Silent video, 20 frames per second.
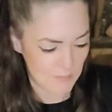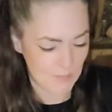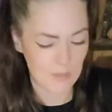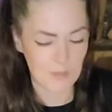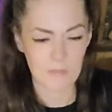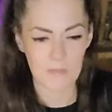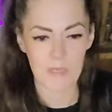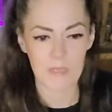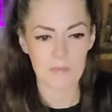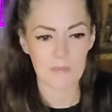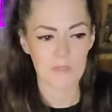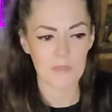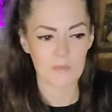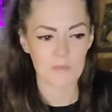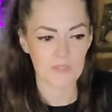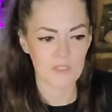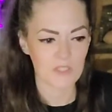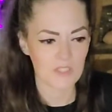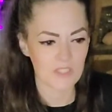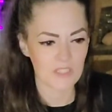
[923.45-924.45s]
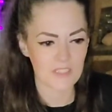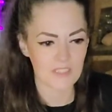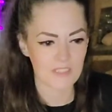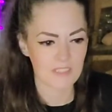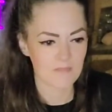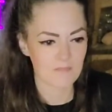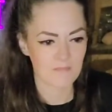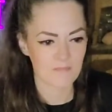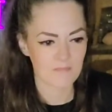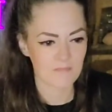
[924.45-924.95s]
But maybe it was just
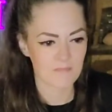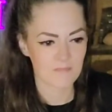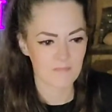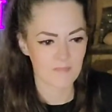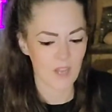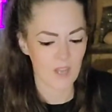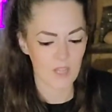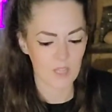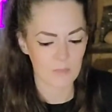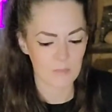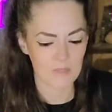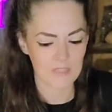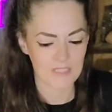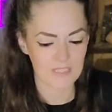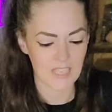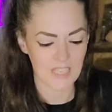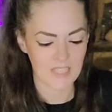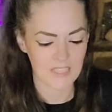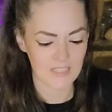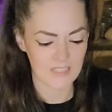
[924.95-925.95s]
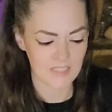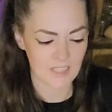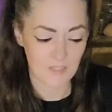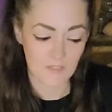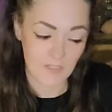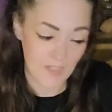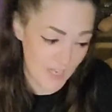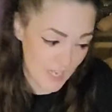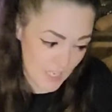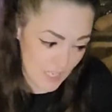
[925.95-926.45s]
all up inside
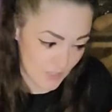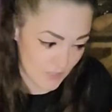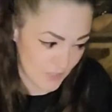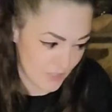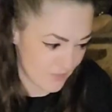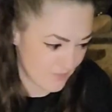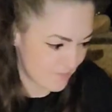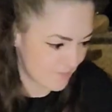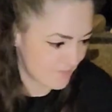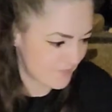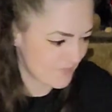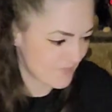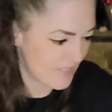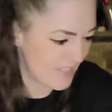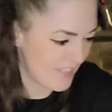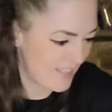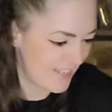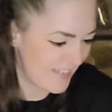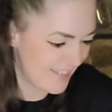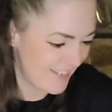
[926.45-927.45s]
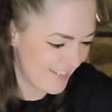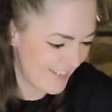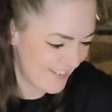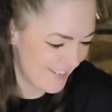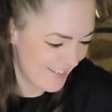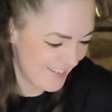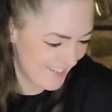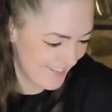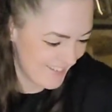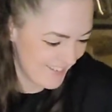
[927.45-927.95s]
itself. I don't
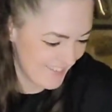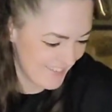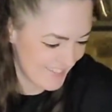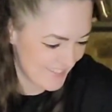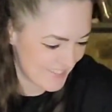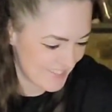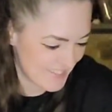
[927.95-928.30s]
know.